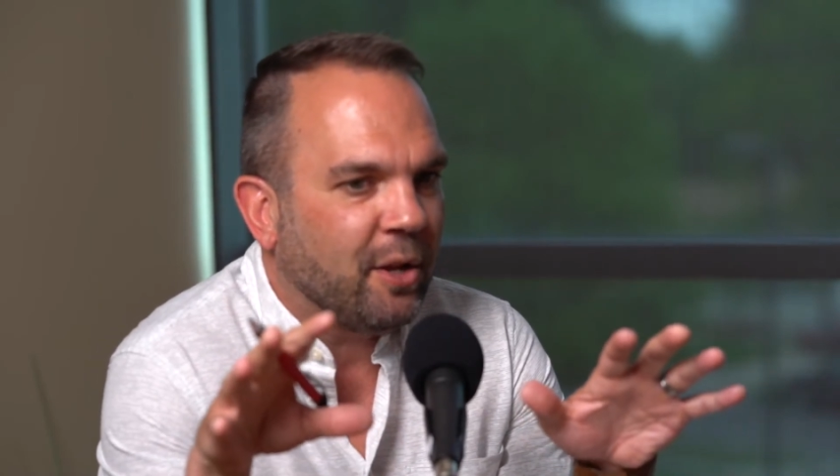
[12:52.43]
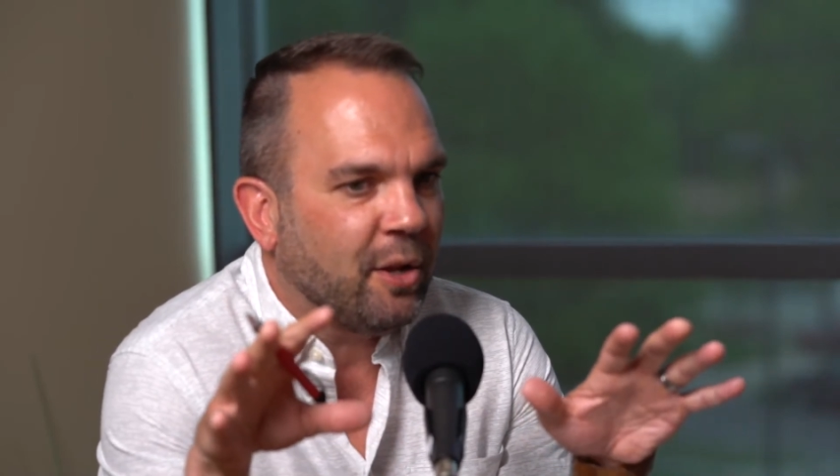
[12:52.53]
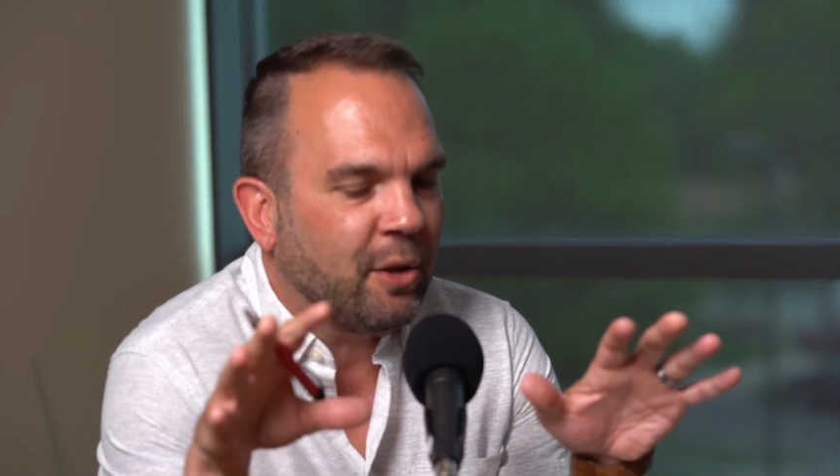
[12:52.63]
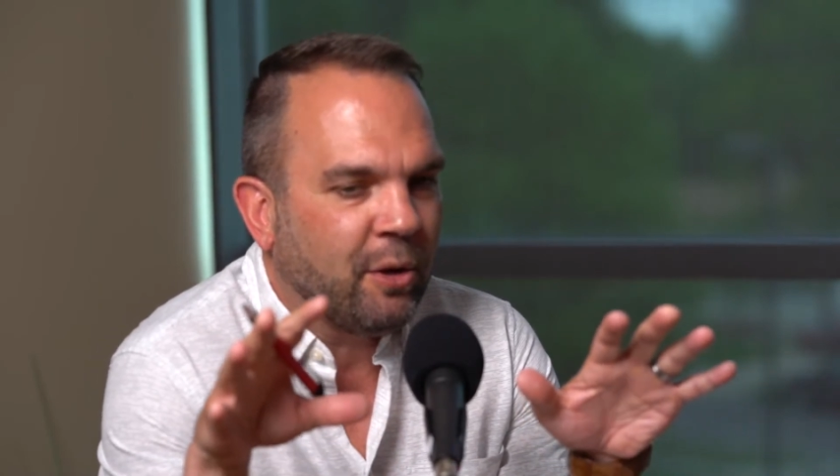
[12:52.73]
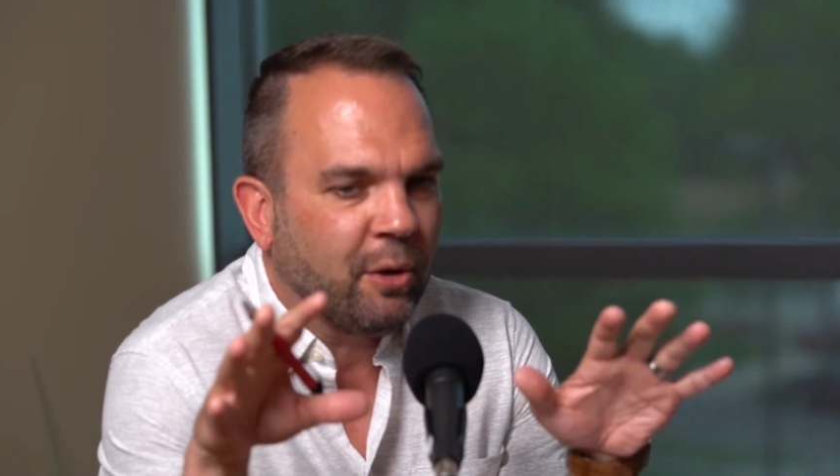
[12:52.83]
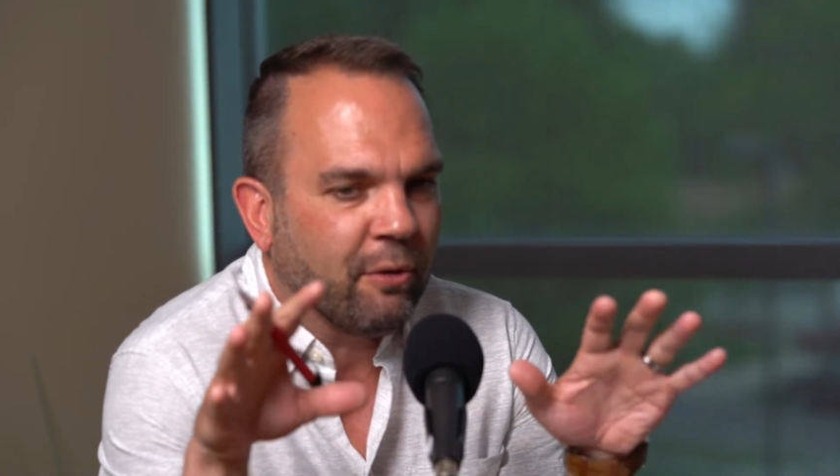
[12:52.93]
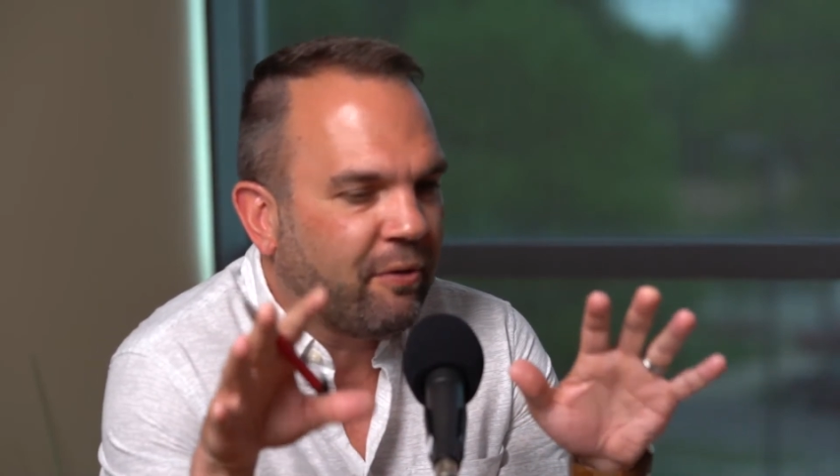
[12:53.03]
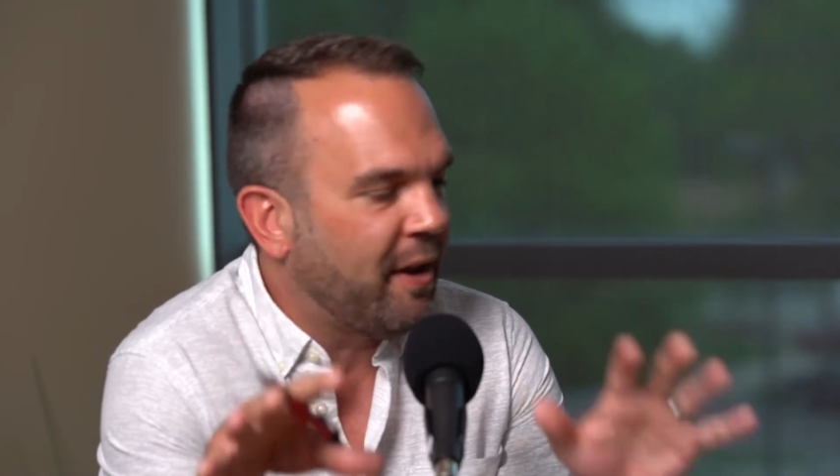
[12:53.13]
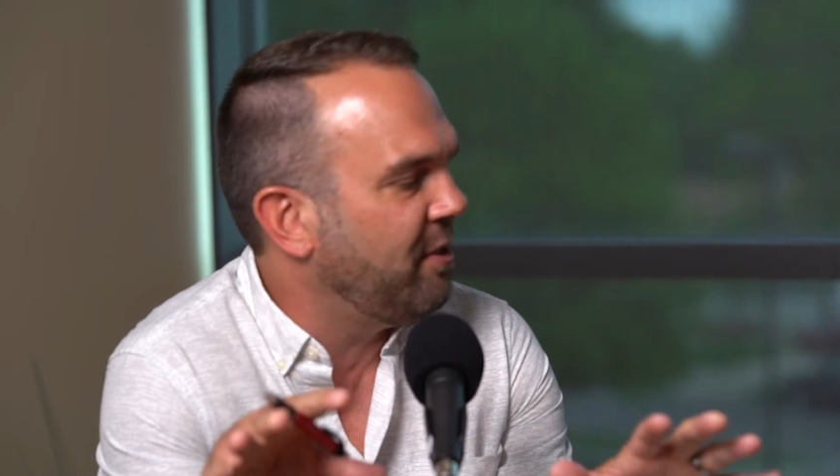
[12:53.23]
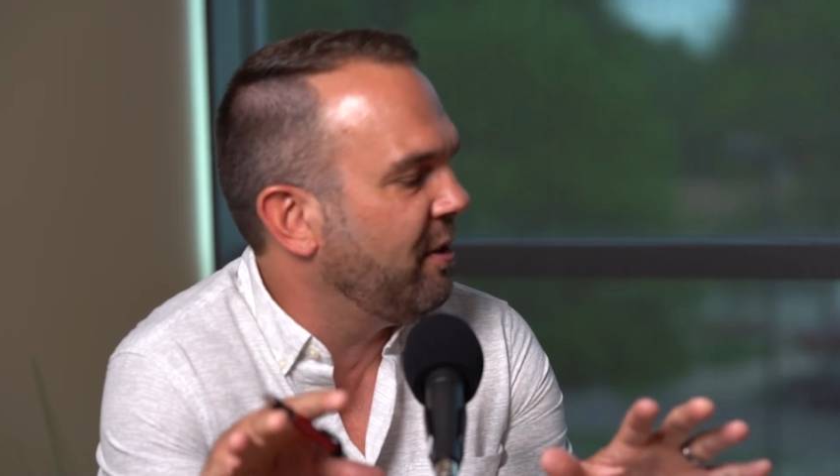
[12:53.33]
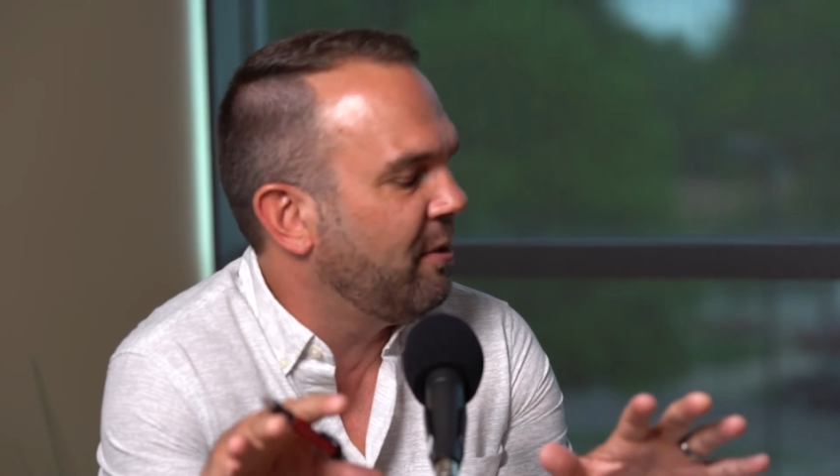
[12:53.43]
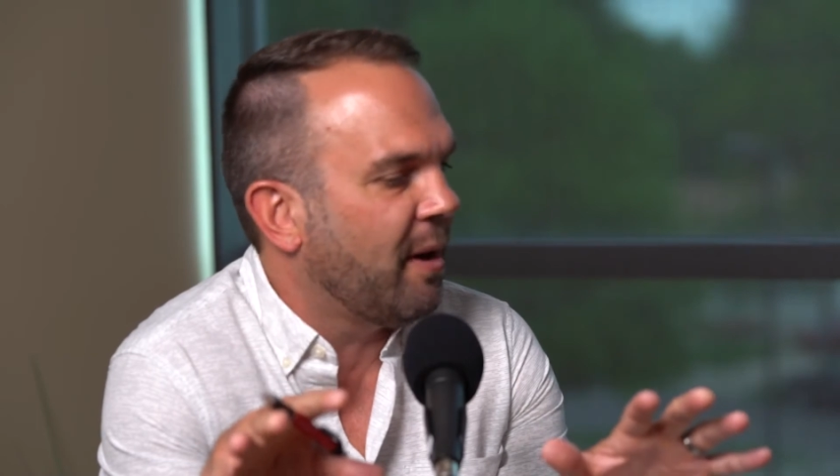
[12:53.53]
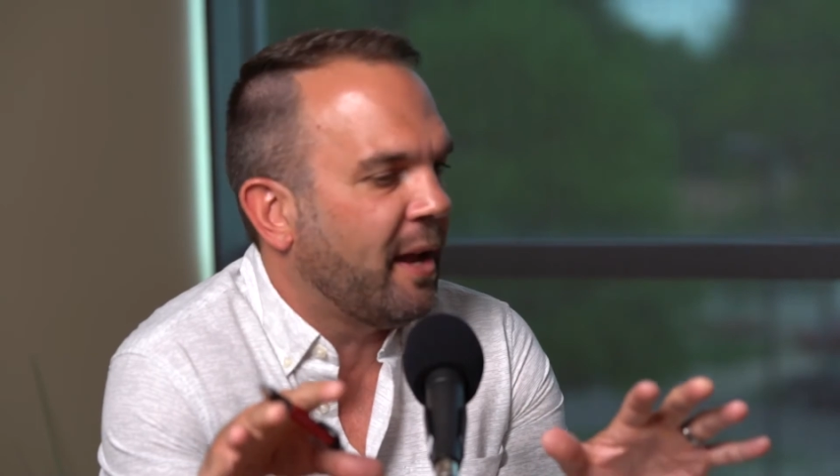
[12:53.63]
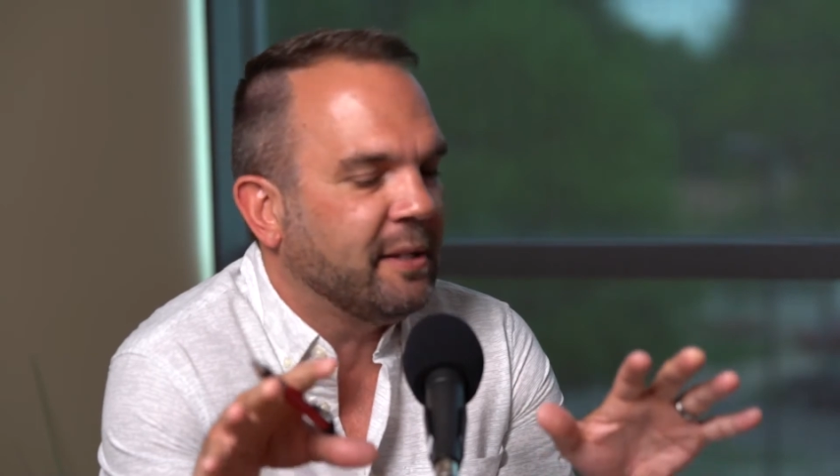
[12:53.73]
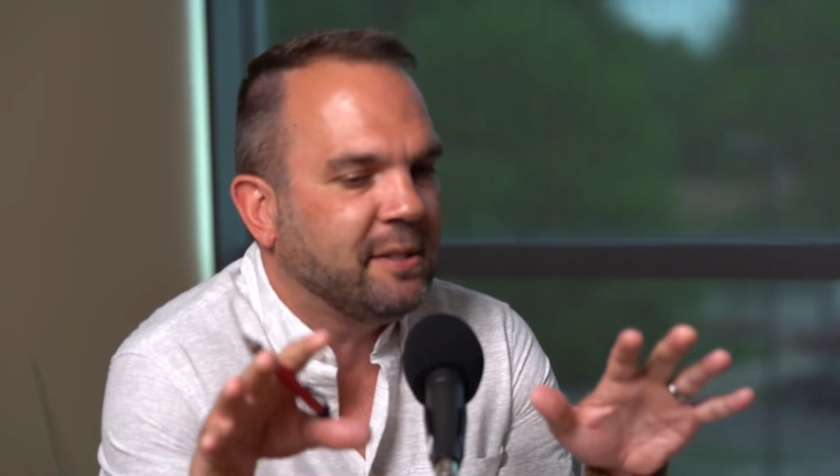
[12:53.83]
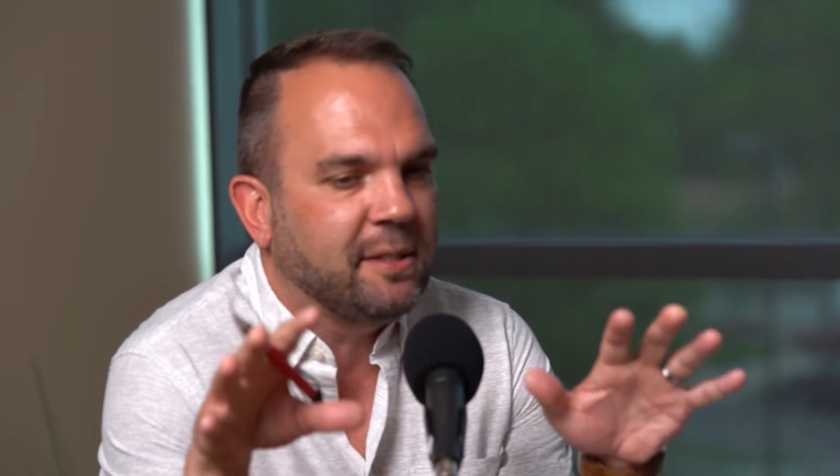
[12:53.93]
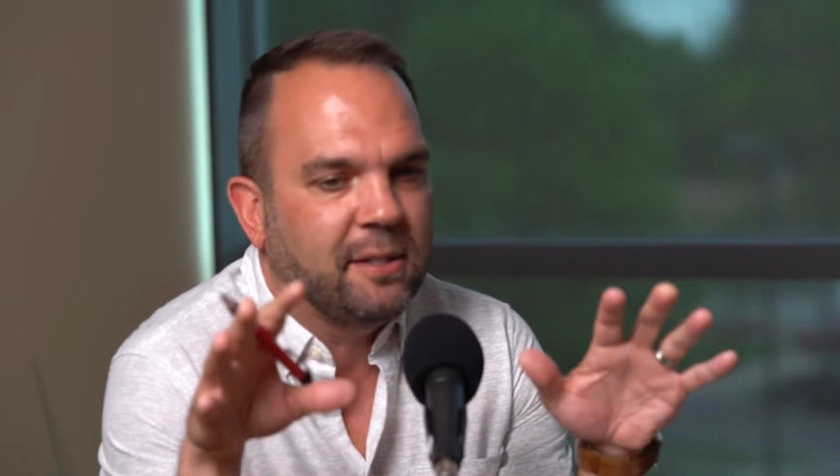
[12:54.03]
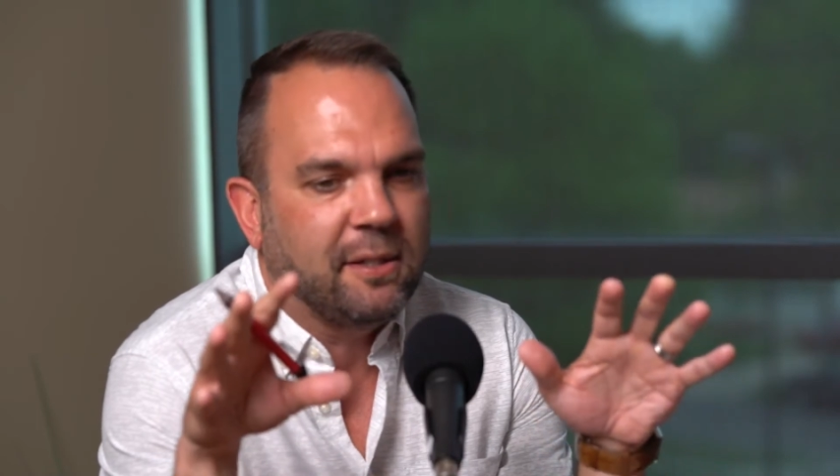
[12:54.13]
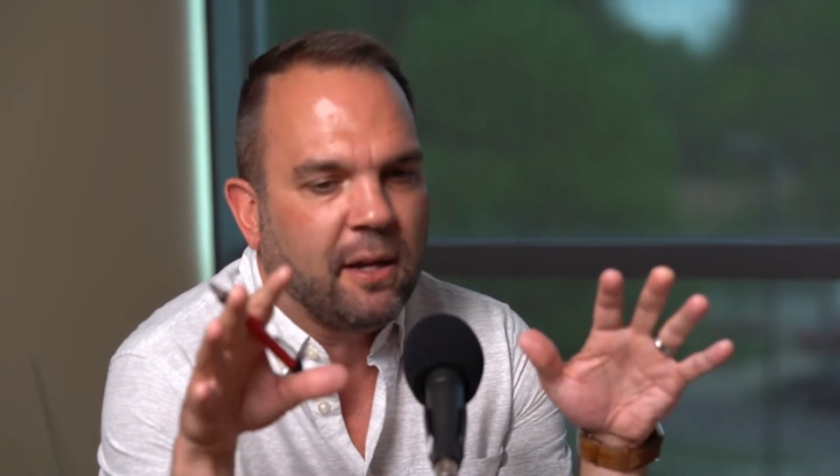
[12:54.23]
your faith in Christ,